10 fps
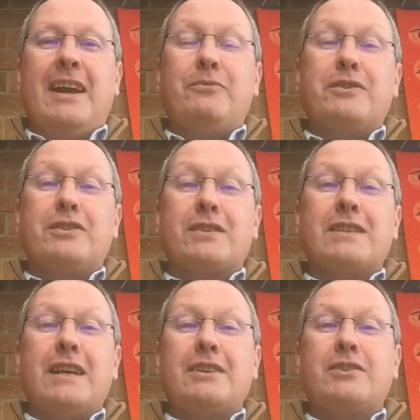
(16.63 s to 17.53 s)
I would just
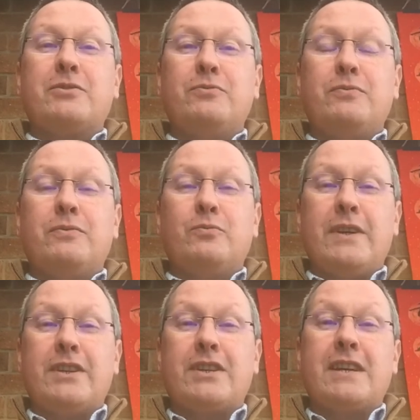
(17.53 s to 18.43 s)
like to
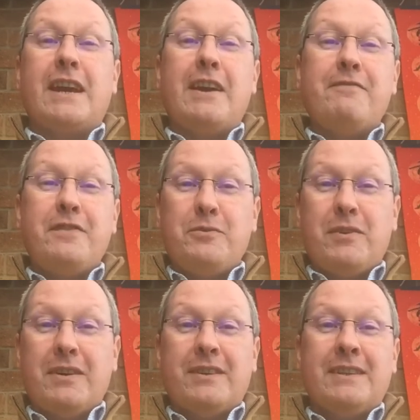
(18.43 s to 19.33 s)
wish
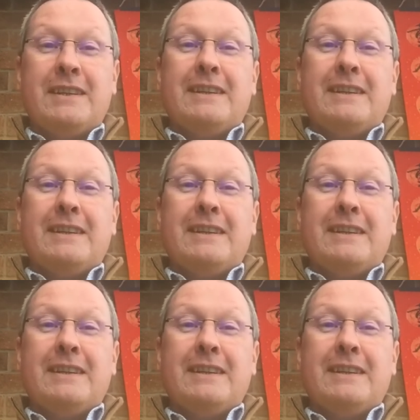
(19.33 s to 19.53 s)
everyone